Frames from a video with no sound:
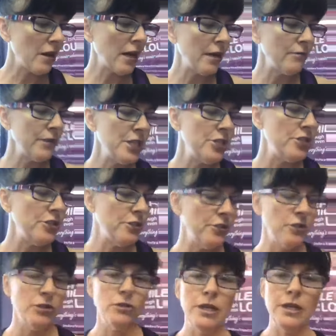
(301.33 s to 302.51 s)
I would
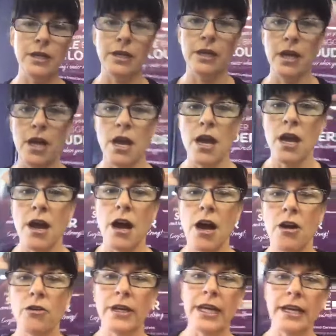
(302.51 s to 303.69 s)
do,
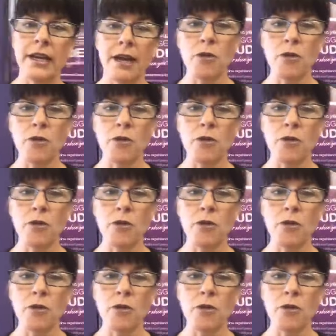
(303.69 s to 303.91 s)
Oh, and